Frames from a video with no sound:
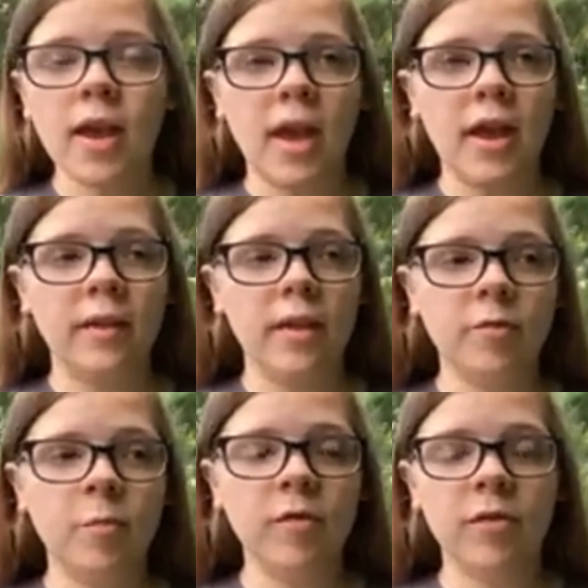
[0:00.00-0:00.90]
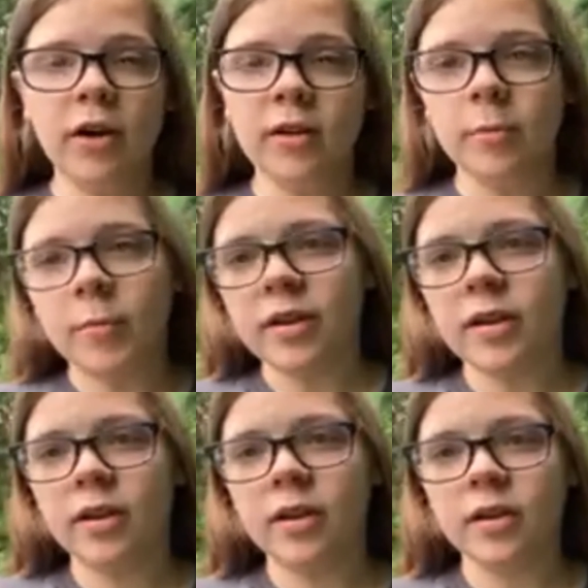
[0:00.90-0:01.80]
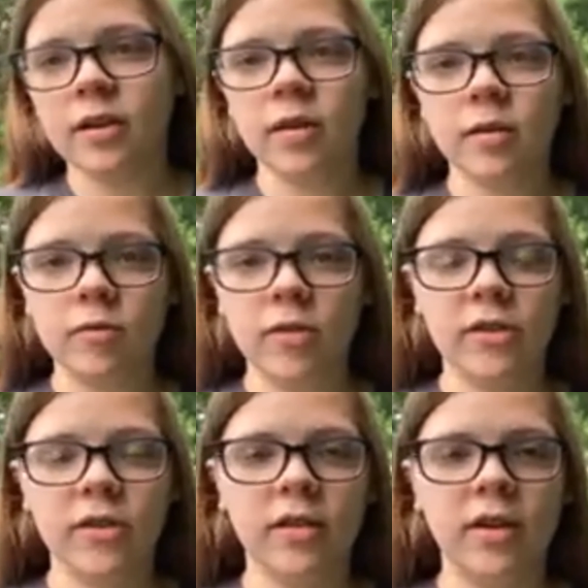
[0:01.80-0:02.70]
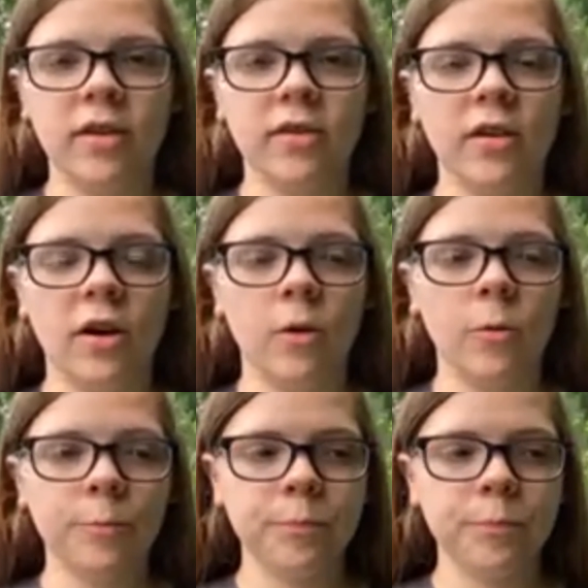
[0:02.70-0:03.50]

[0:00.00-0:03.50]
and they've been very limited recently so